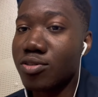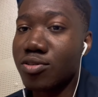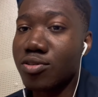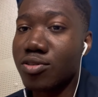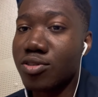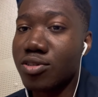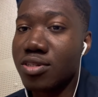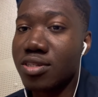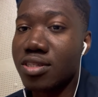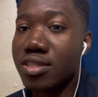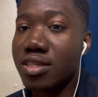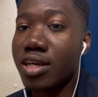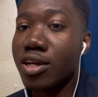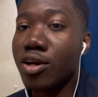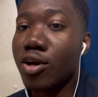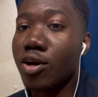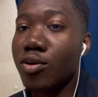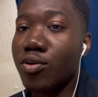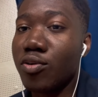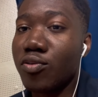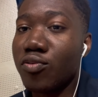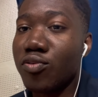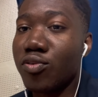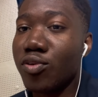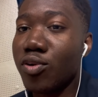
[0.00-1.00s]
stink on
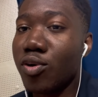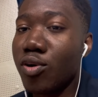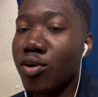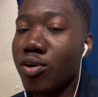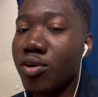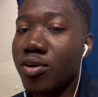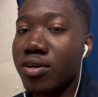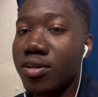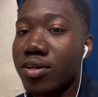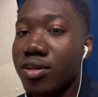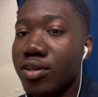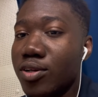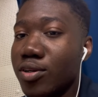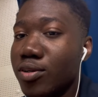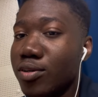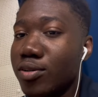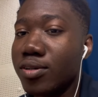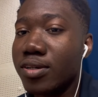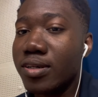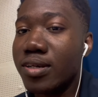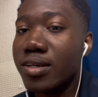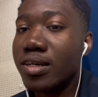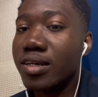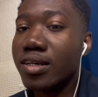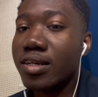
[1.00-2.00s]
the floor. You know,
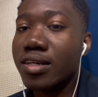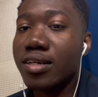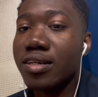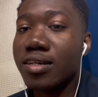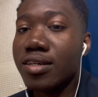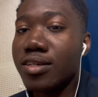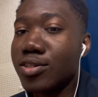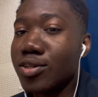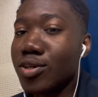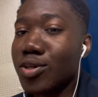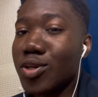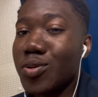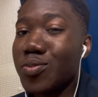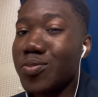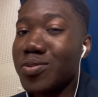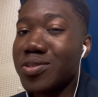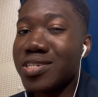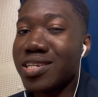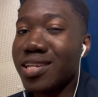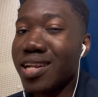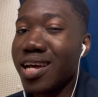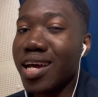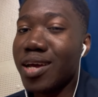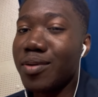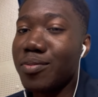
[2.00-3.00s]
it's gonna be
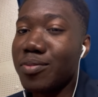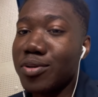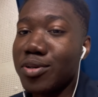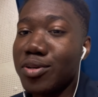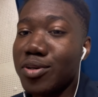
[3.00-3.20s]
slimy.